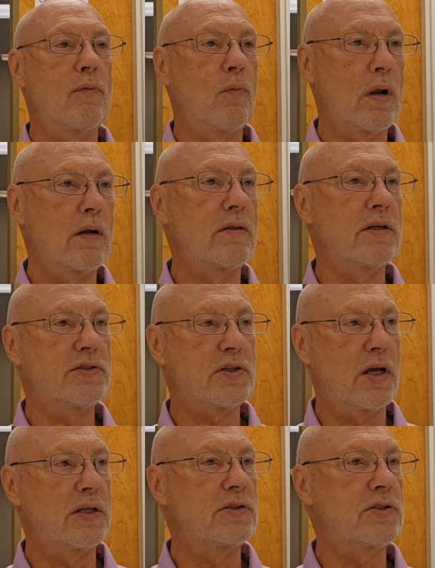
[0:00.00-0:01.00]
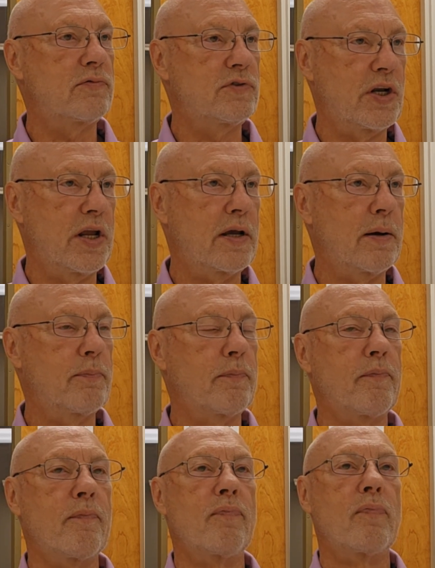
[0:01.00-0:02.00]
one of the sons of Jacob,
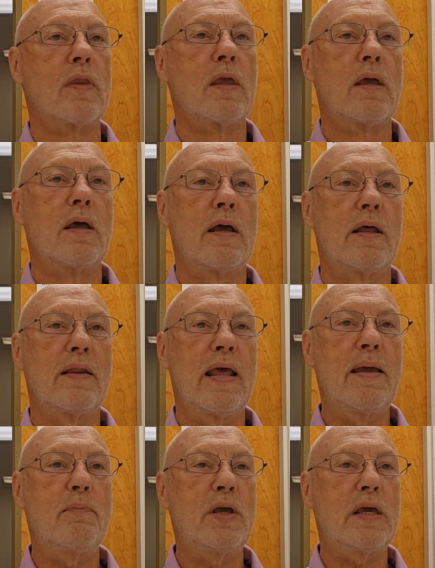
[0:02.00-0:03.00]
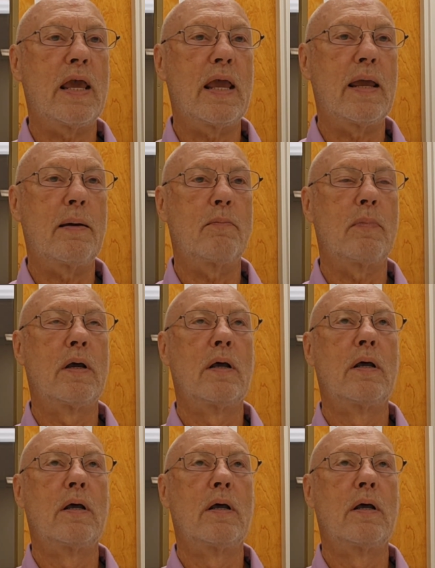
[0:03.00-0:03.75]
and they became